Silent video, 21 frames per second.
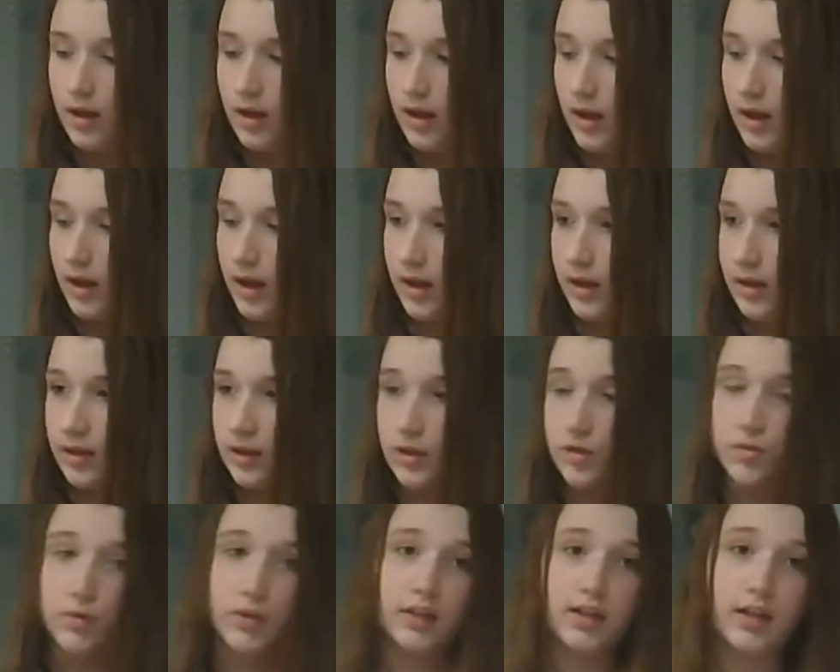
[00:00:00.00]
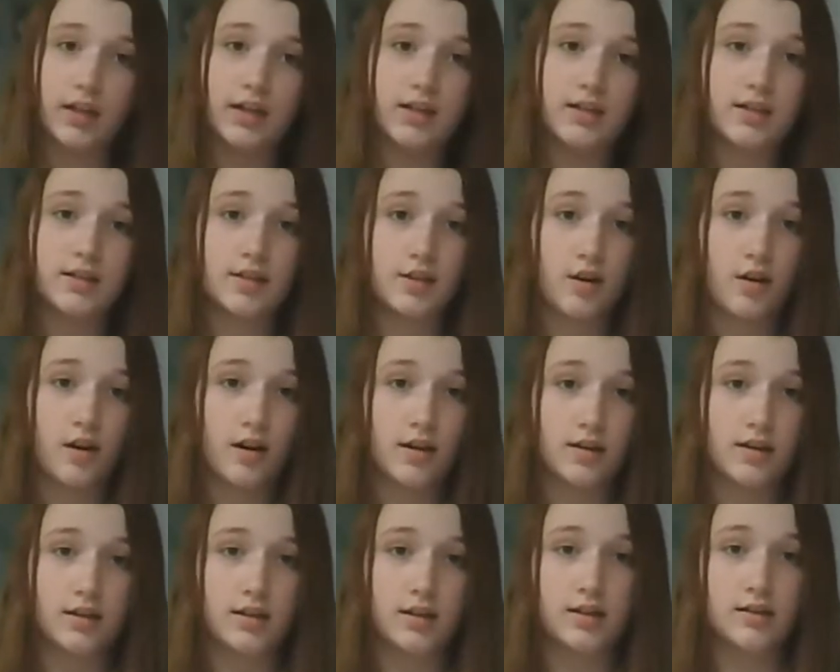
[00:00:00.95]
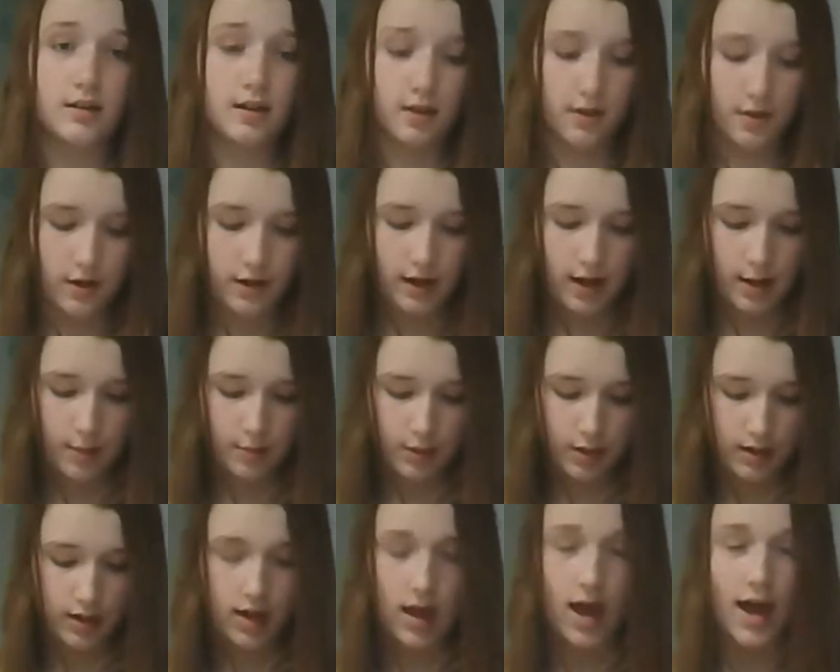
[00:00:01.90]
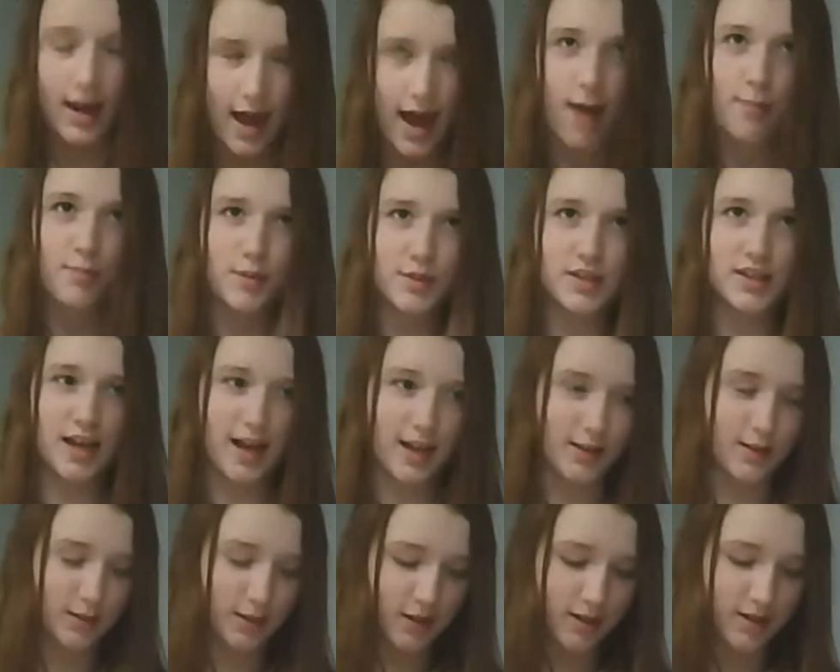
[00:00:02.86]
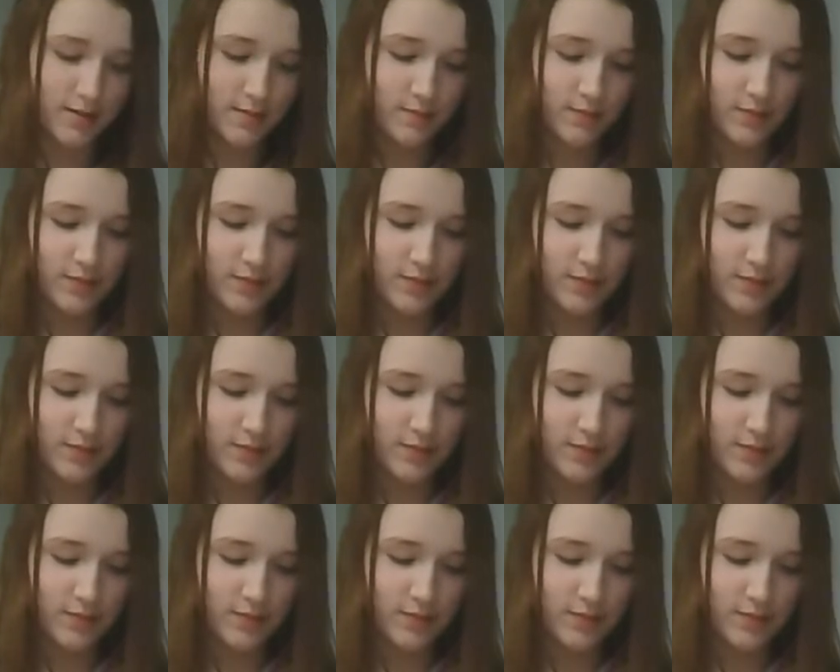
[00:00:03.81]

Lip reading: and it's really nice. It's a cotton lead, and I got it at Apple Saddlery.